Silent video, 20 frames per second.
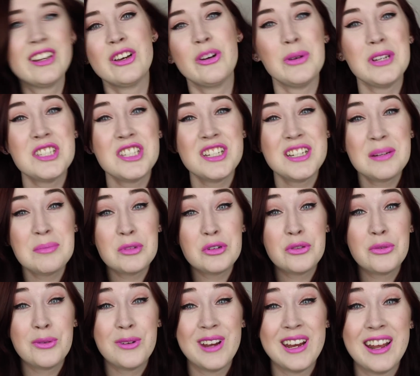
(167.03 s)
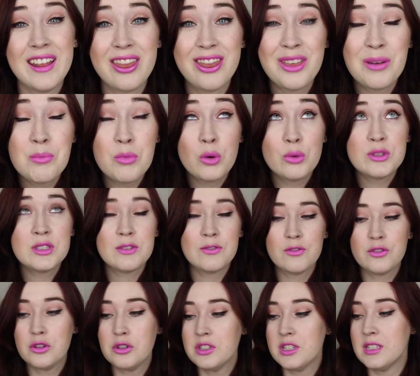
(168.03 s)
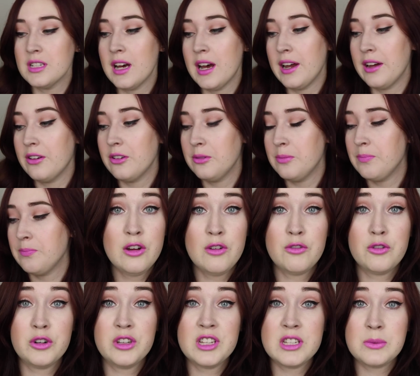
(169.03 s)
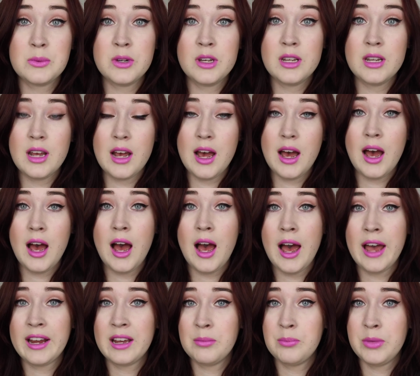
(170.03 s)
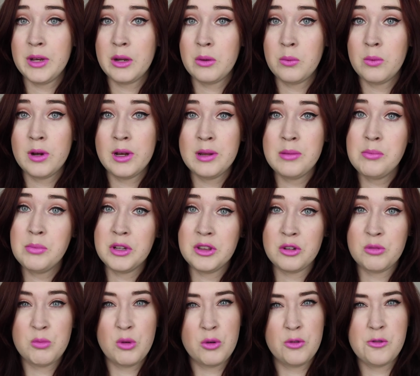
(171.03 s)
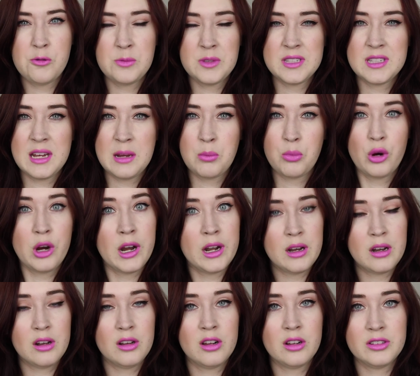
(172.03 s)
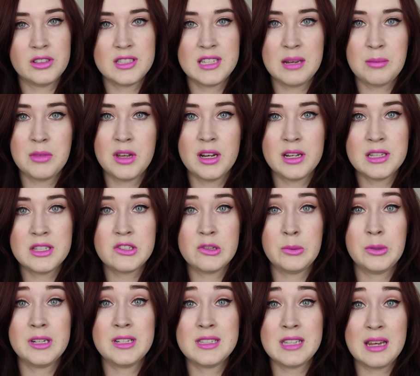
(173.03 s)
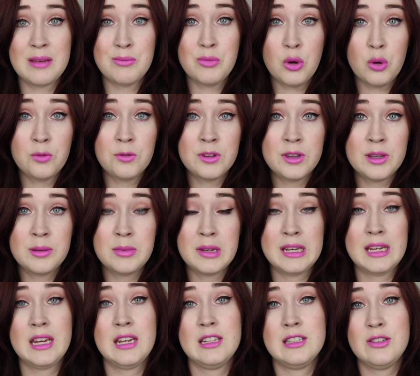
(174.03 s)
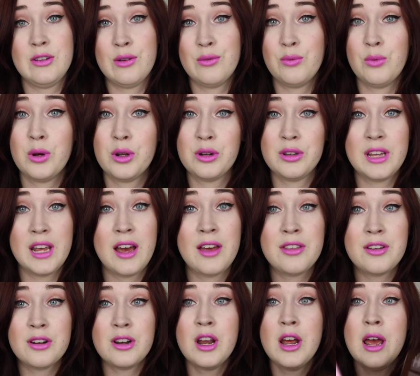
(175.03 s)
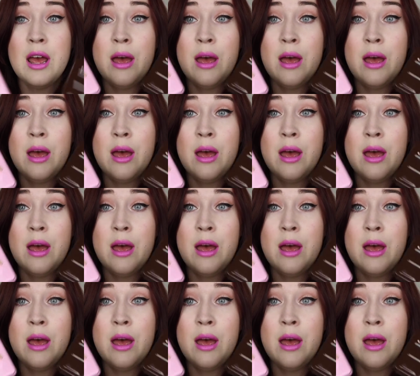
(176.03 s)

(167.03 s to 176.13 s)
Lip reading: Question number 3, the most versatile. For this one, I could pick one, but they're both from the same brand and along the same line, so I'm going to say both of them in case you have one or the other.